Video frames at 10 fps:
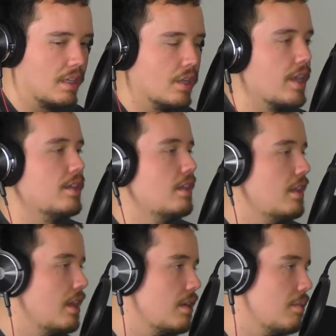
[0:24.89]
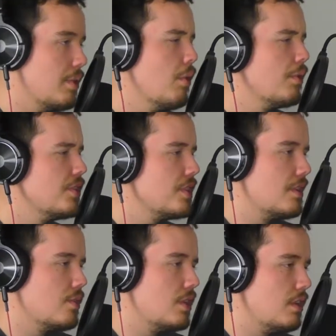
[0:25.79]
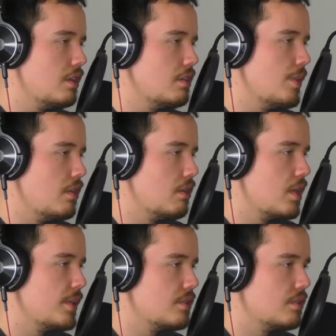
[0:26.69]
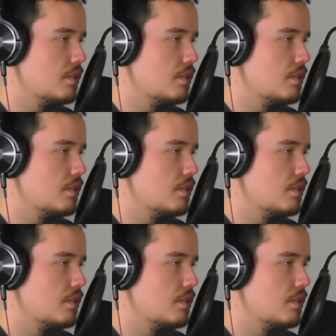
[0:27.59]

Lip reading: Okay, yeah. But what were you saying quickly about comics?